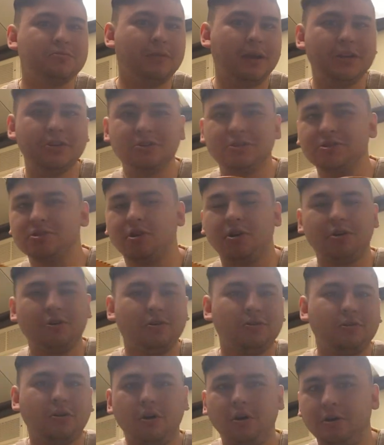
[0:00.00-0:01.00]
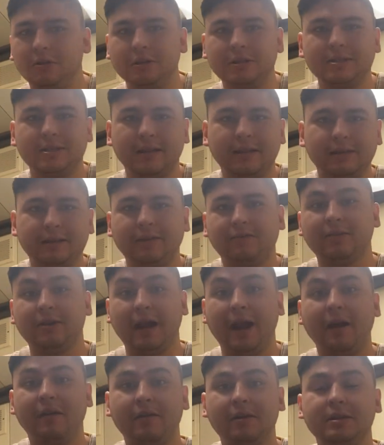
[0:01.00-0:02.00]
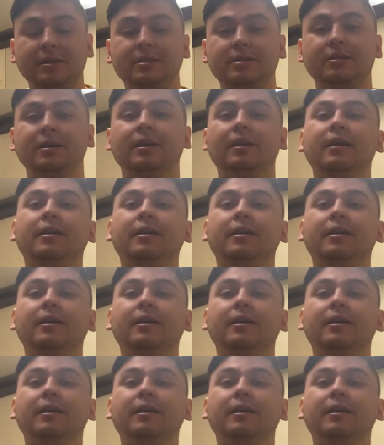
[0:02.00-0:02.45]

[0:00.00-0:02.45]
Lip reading: majors, all these different areas.